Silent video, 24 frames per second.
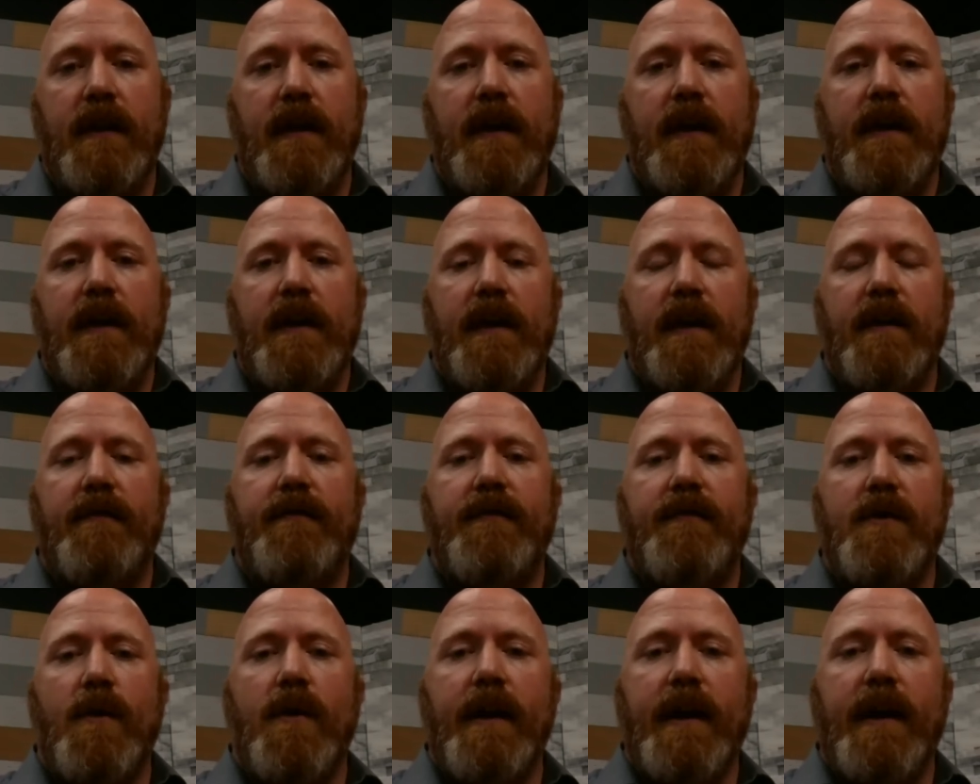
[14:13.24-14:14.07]
If
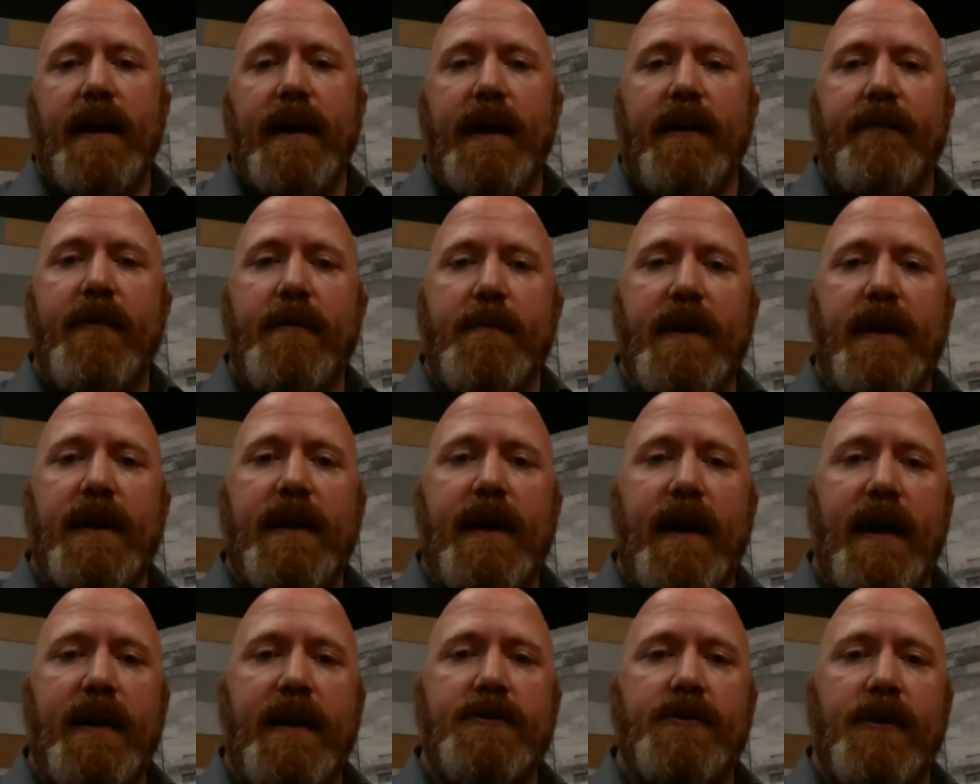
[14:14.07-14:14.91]
you're a government
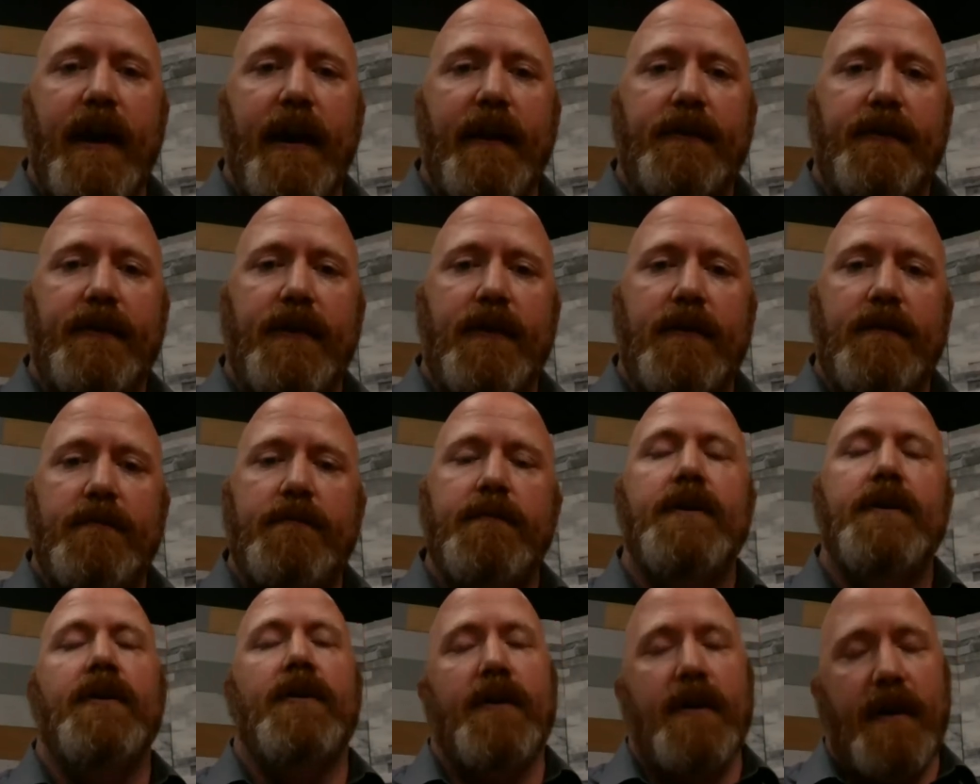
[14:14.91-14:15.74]
contractor,
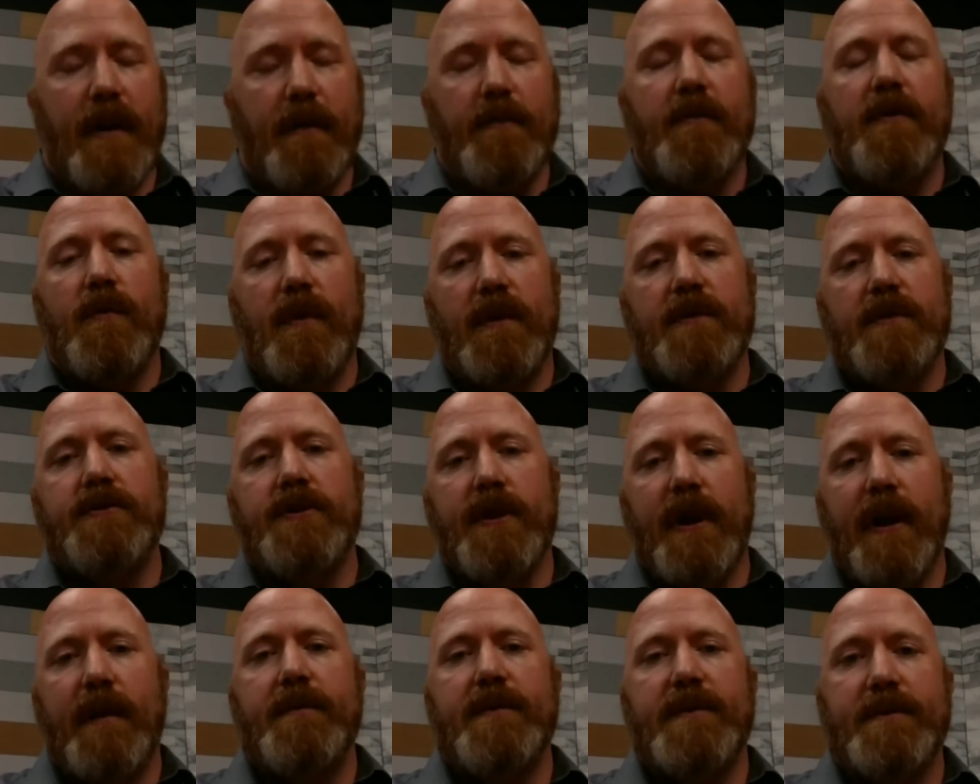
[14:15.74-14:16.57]
your number
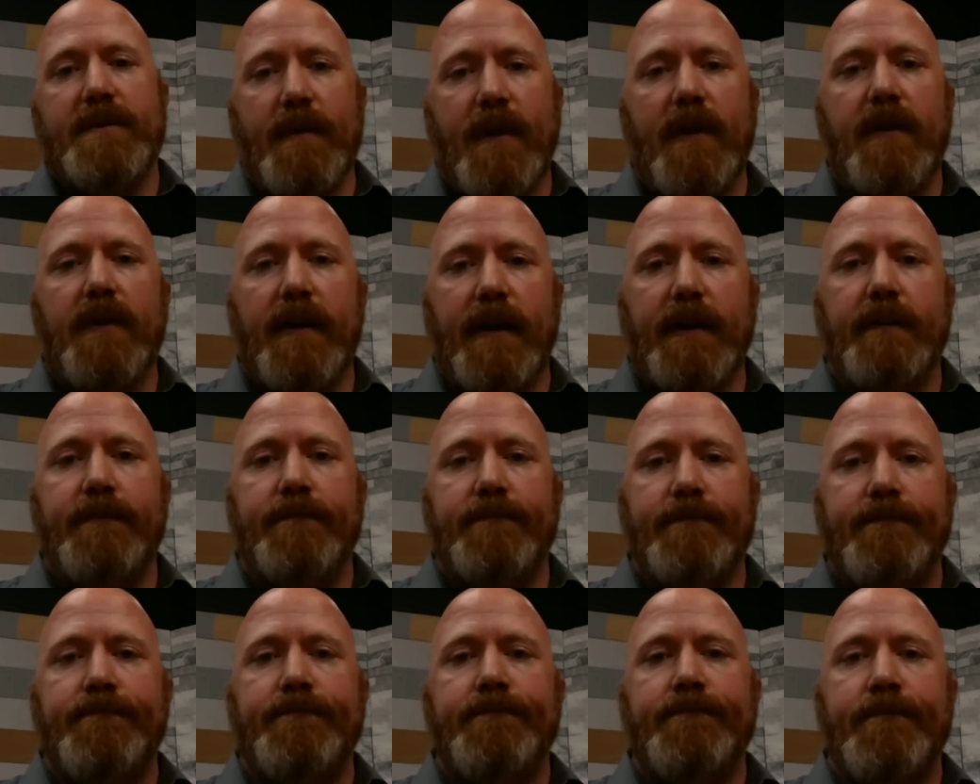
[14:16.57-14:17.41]
one job is marketing.
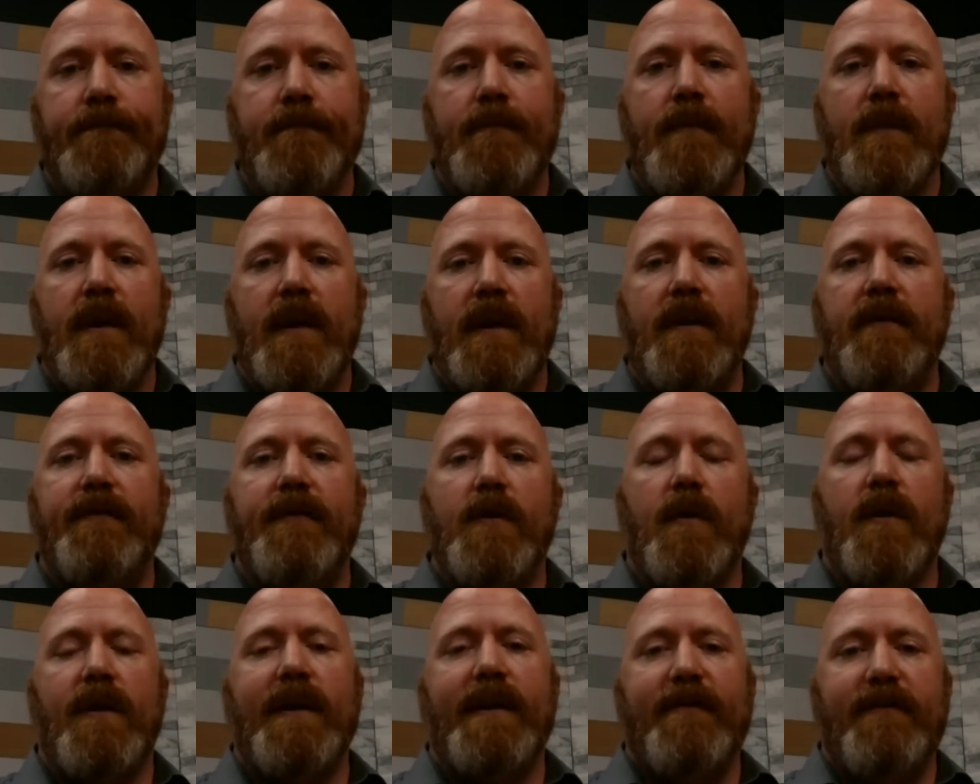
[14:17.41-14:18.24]
If you are
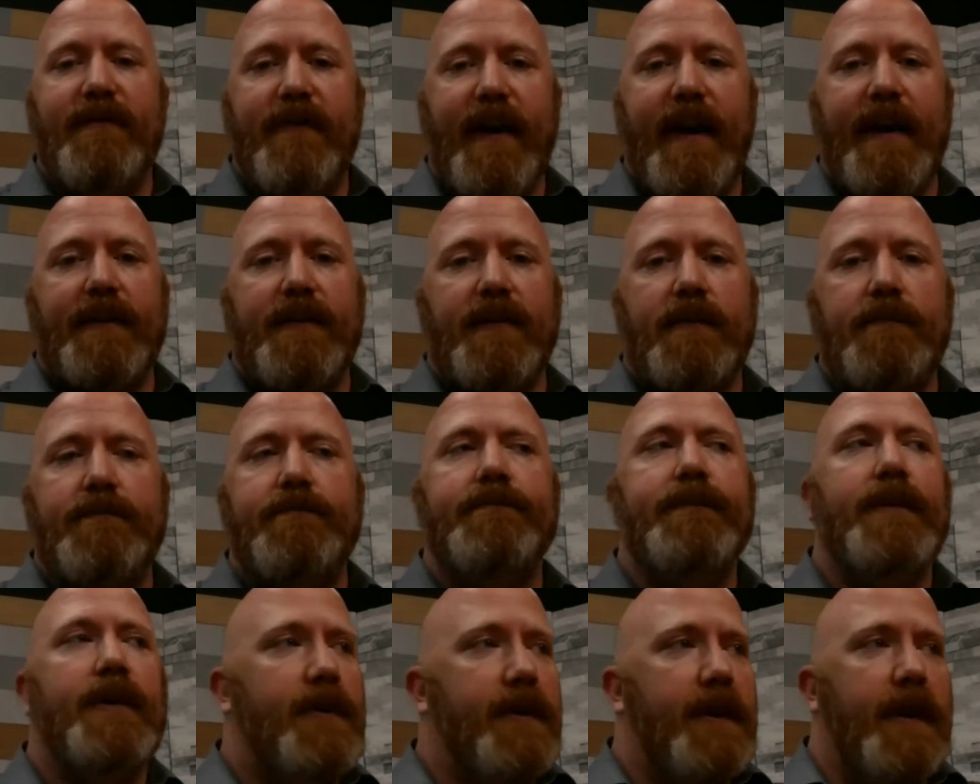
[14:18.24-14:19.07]
a vet,
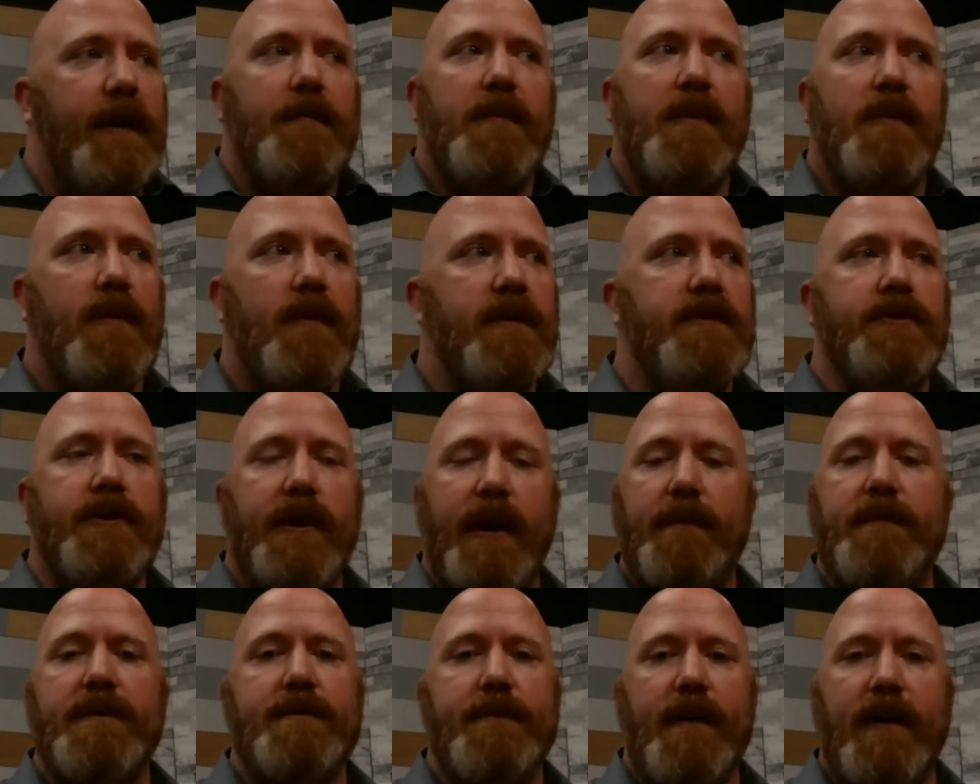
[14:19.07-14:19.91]
your number one
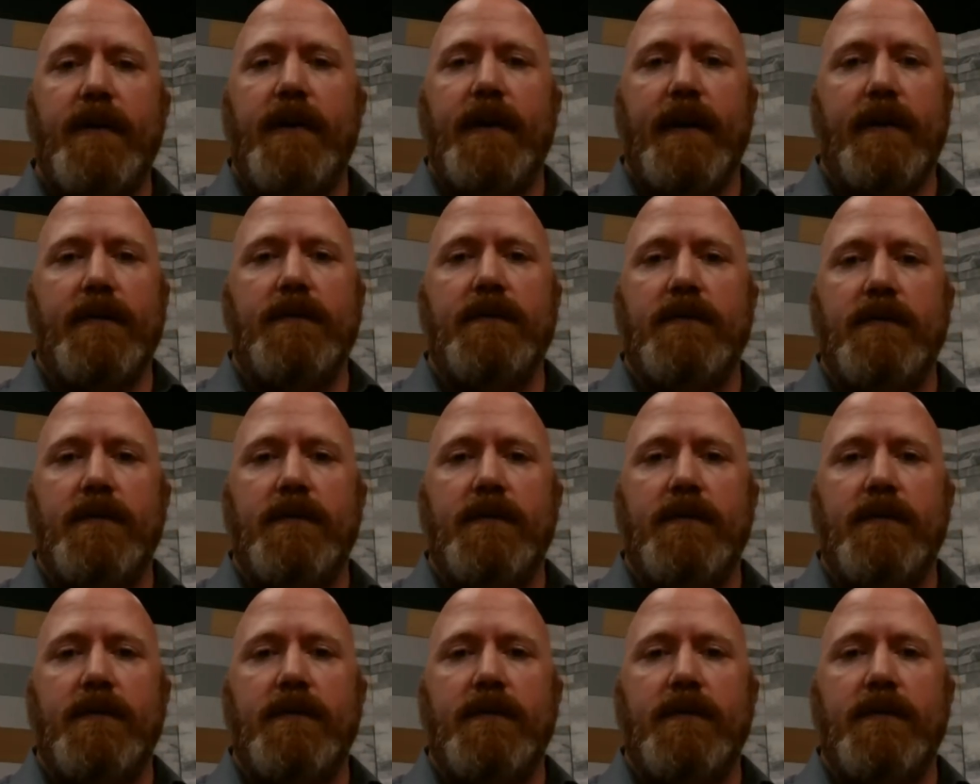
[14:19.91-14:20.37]
job is marketing.